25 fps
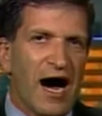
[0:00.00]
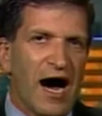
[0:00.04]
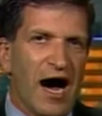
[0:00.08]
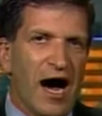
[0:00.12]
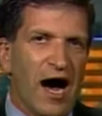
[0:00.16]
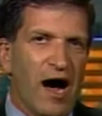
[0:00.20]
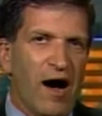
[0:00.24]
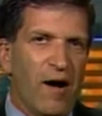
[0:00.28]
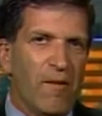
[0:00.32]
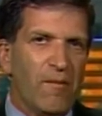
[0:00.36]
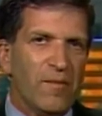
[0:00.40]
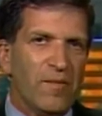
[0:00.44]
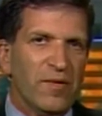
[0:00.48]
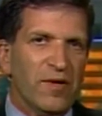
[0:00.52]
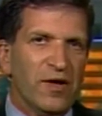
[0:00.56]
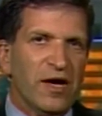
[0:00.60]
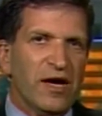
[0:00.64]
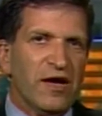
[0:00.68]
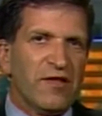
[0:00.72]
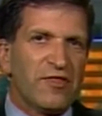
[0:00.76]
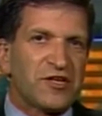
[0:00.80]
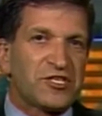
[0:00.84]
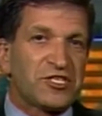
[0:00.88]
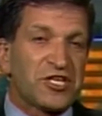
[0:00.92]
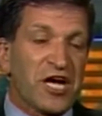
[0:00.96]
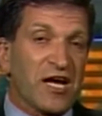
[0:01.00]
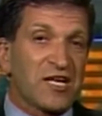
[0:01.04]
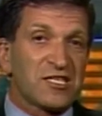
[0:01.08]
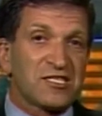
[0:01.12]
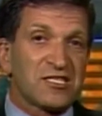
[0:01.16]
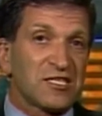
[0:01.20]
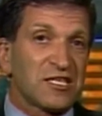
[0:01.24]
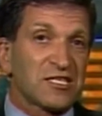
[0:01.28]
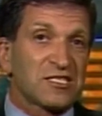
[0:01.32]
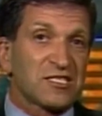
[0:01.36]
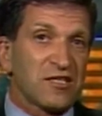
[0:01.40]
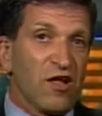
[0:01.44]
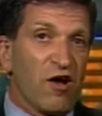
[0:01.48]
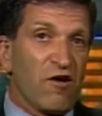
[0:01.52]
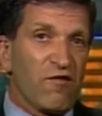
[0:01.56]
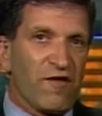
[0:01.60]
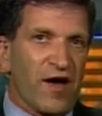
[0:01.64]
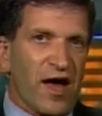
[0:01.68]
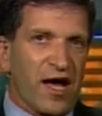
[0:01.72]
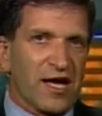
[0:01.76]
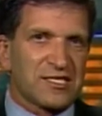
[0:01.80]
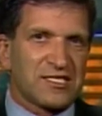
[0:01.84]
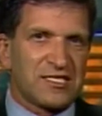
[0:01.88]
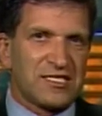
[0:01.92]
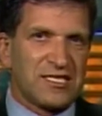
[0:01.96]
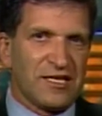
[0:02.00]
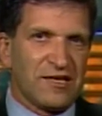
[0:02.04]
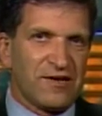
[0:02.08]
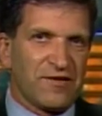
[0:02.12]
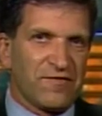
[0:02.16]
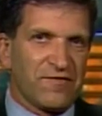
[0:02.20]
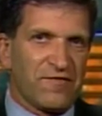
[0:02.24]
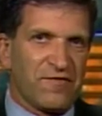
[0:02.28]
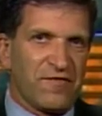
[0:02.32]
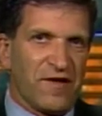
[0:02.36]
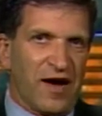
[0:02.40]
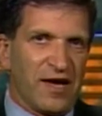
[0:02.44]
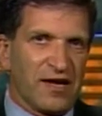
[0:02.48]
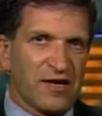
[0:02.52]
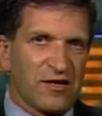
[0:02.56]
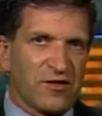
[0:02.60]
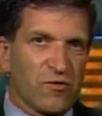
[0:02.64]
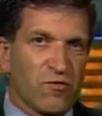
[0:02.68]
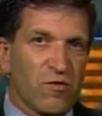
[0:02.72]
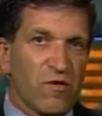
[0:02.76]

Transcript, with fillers: Um, the Czechs and the Slovaks didn't fight.